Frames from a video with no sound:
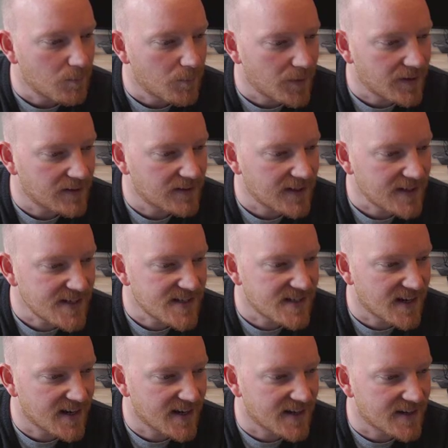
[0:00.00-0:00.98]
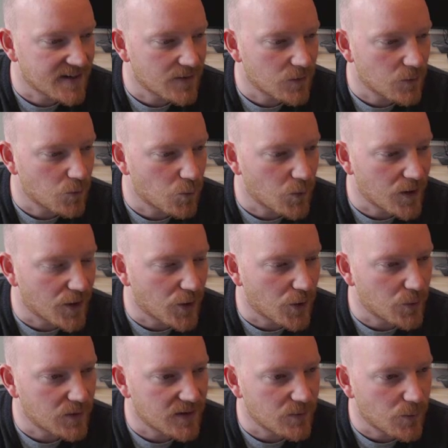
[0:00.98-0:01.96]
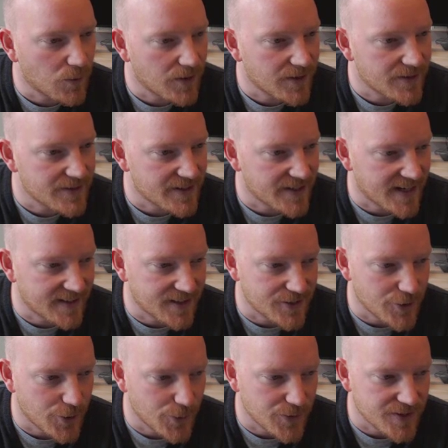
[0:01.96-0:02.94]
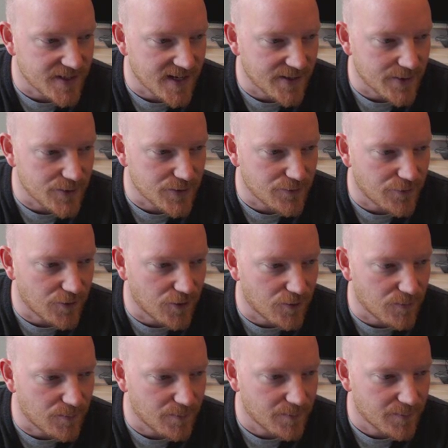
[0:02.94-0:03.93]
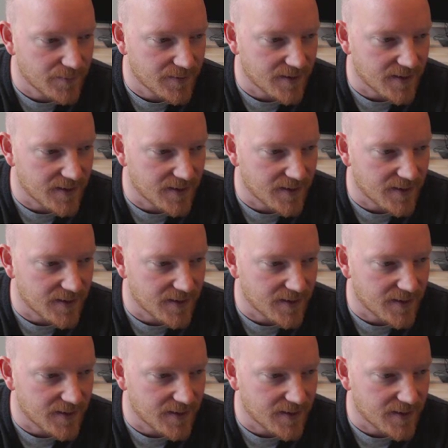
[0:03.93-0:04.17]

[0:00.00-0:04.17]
but let's say we only wanted to get the total sales from